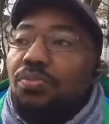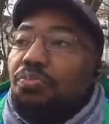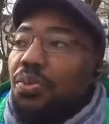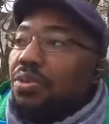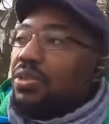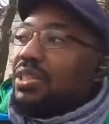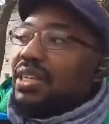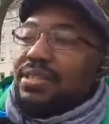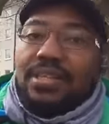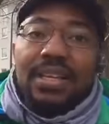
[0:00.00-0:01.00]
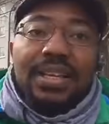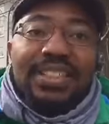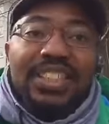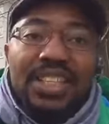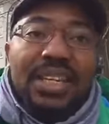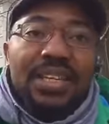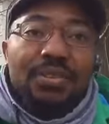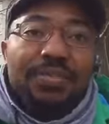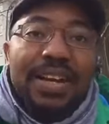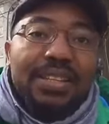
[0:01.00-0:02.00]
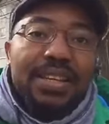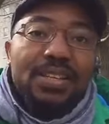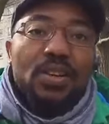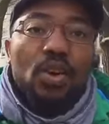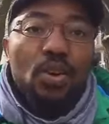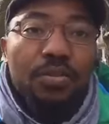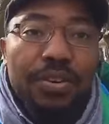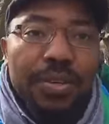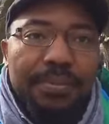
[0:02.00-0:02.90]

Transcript: build these chicken factories all over.